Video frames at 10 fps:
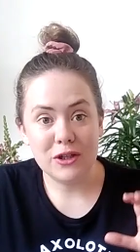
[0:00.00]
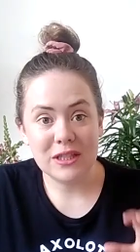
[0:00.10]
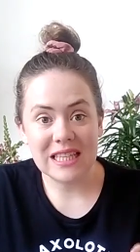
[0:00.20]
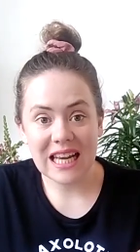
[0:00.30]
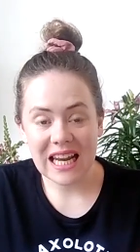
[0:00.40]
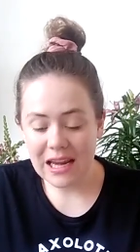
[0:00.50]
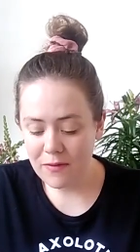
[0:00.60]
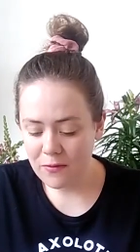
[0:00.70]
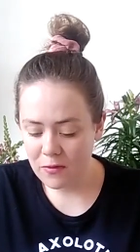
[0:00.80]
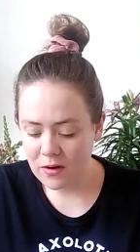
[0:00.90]
just leave
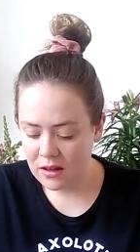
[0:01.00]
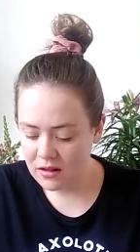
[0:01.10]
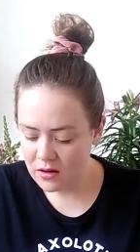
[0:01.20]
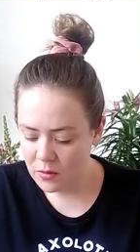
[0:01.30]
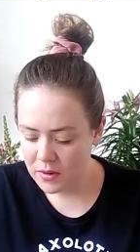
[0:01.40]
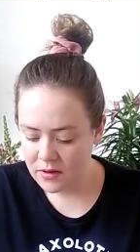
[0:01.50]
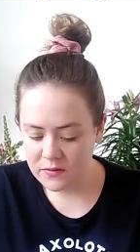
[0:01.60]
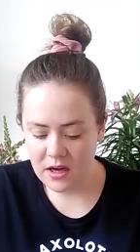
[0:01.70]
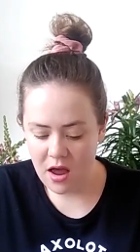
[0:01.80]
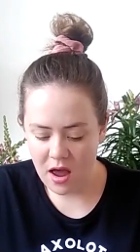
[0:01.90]
it for a little bit of
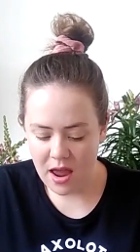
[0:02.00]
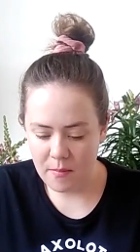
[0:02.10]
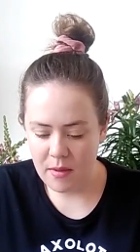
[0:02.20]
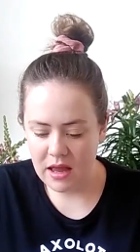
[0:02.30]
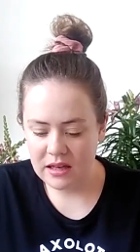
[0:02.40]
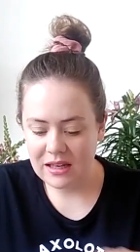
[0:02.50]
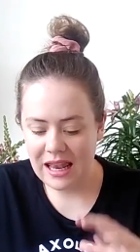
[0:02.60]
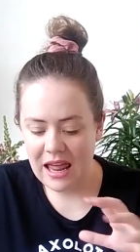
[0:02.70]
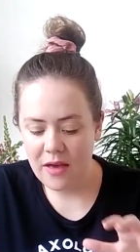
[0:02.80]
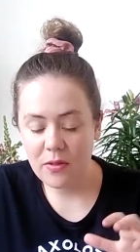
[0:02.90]
time and
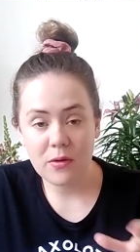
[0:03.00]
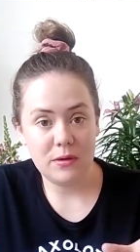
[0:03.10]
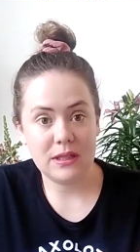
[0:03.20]
let those